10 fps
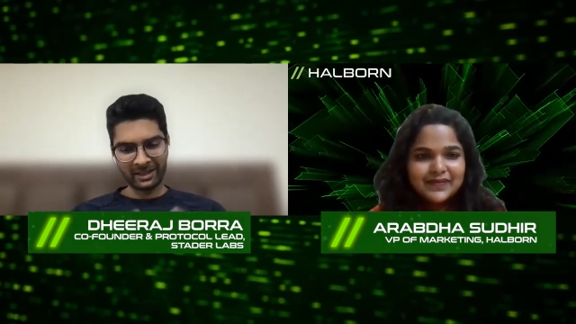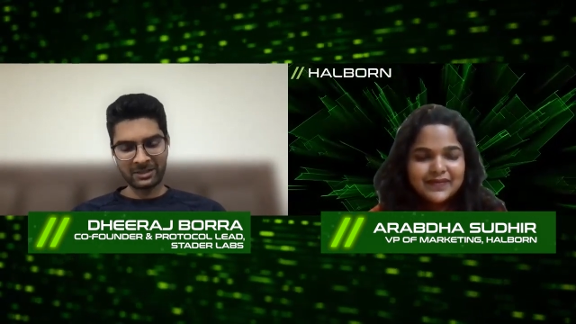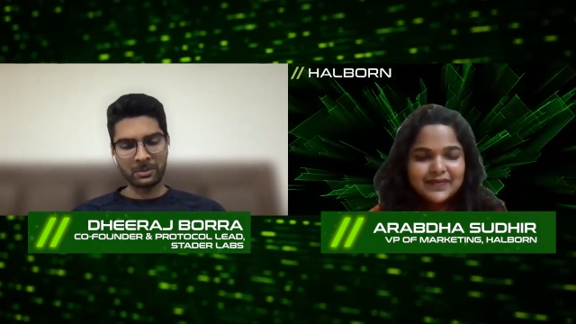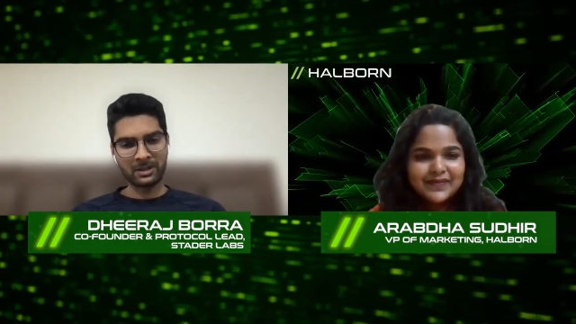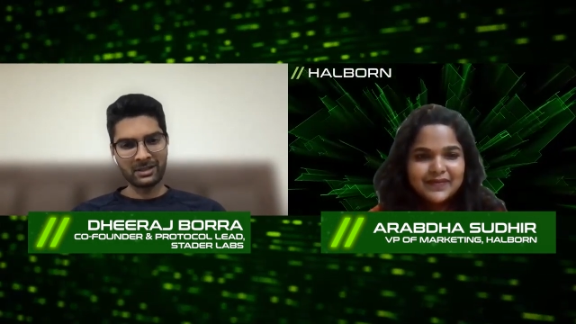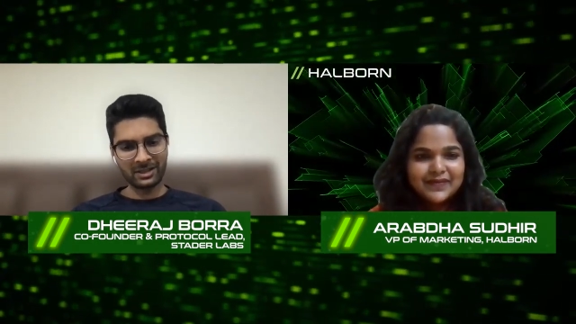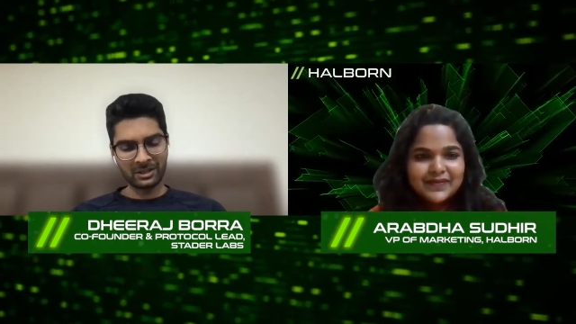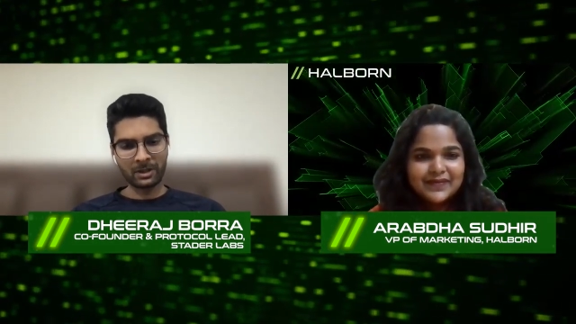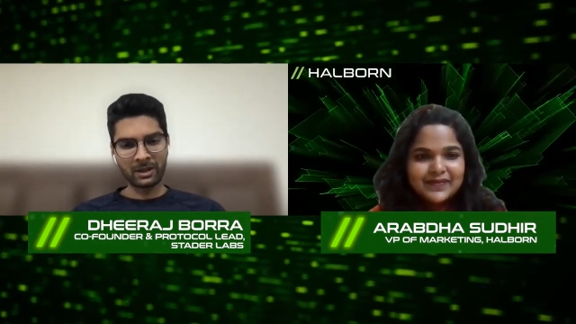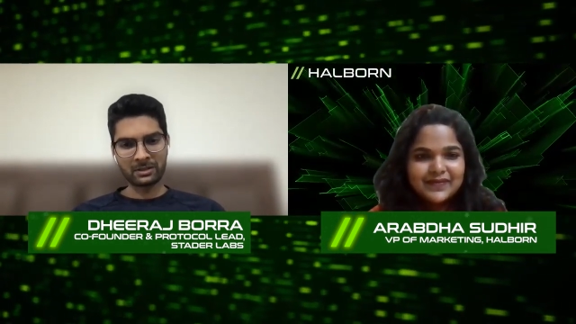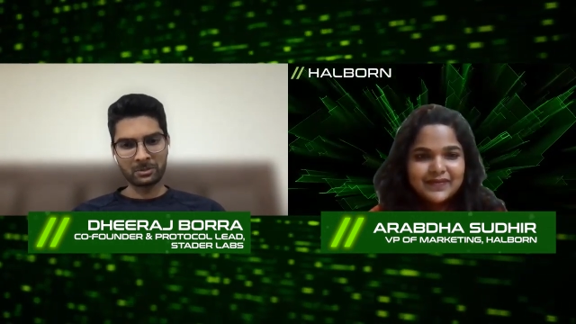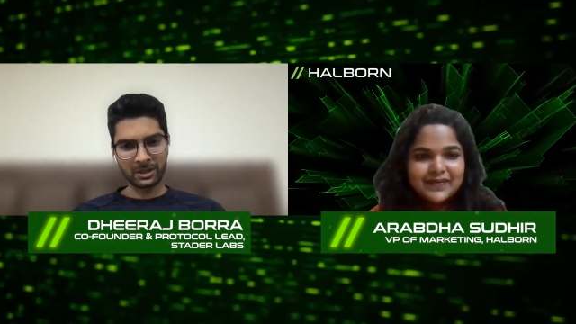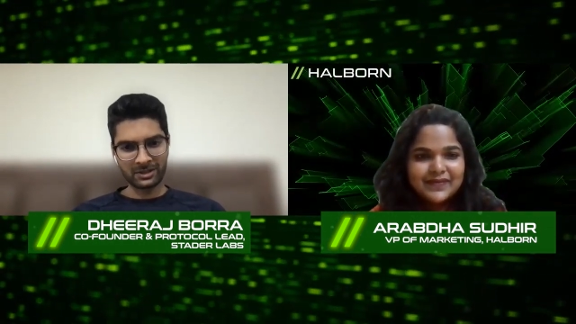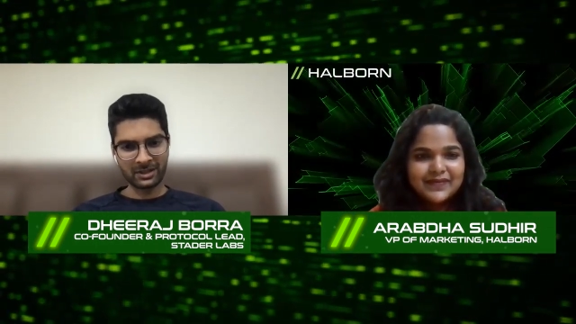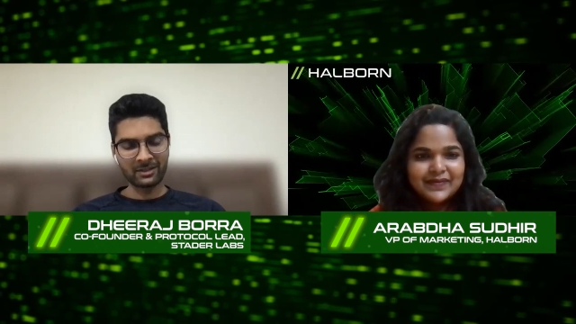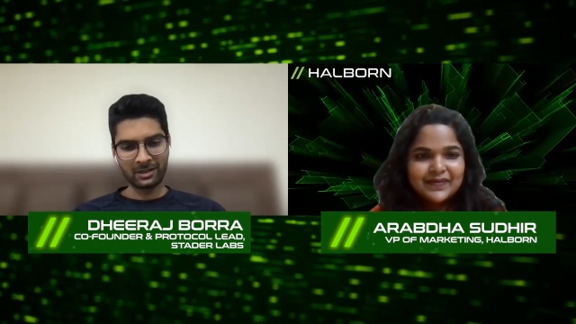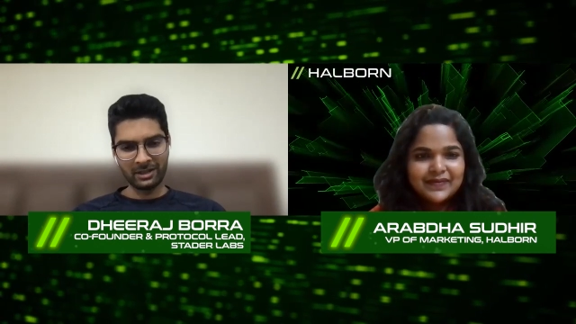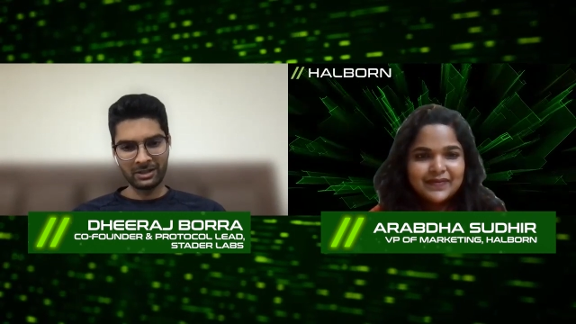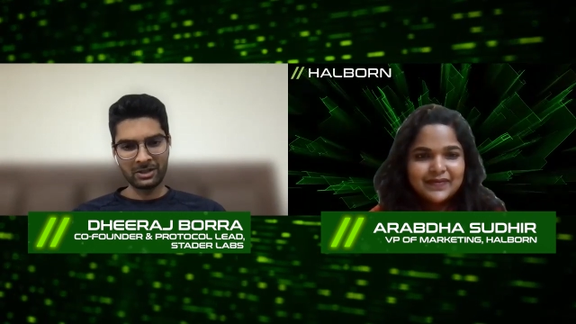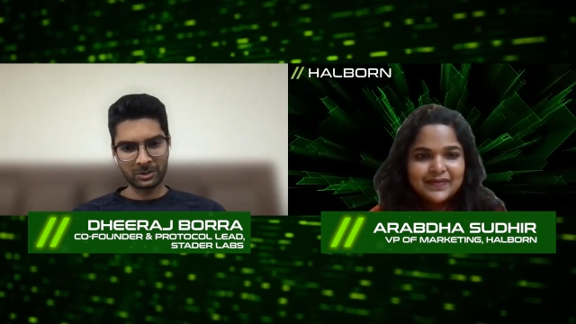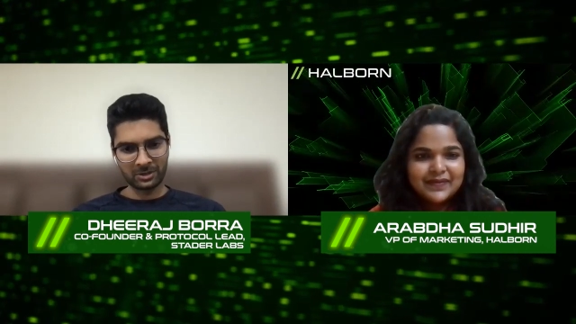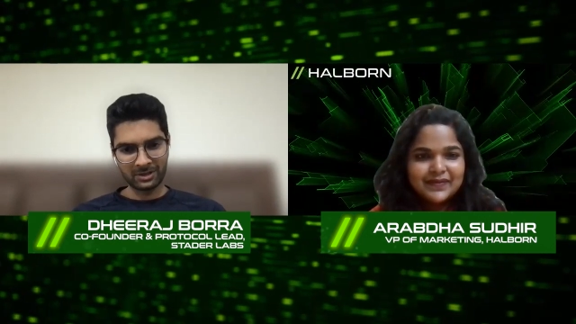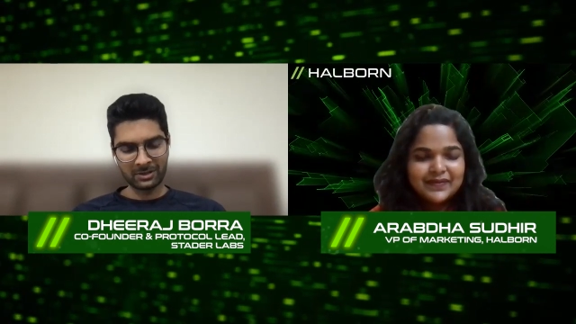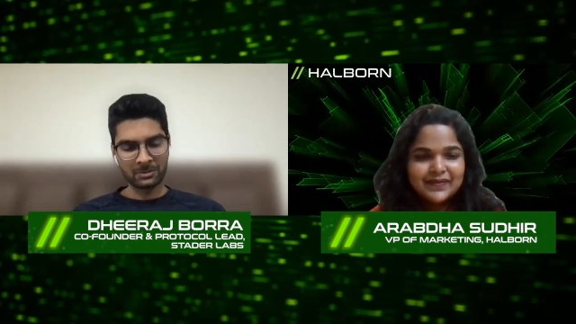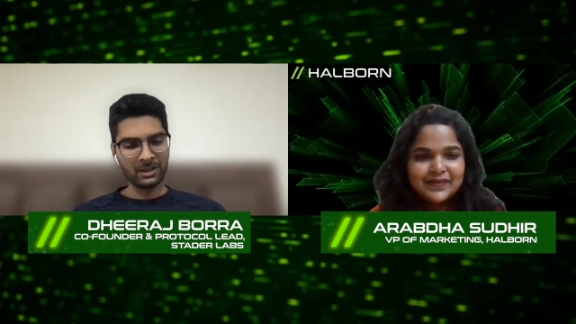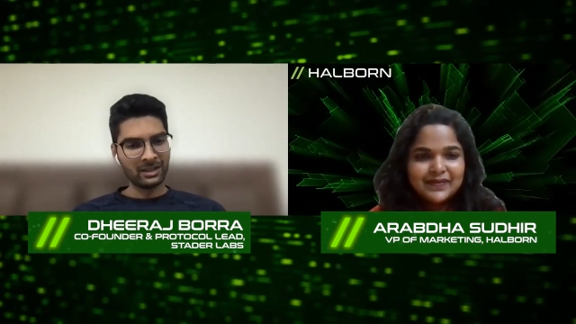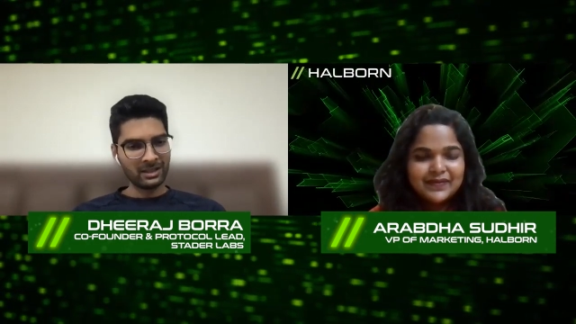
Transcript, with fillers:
Speaker 1: expertise each partner brings in on each ecosystem.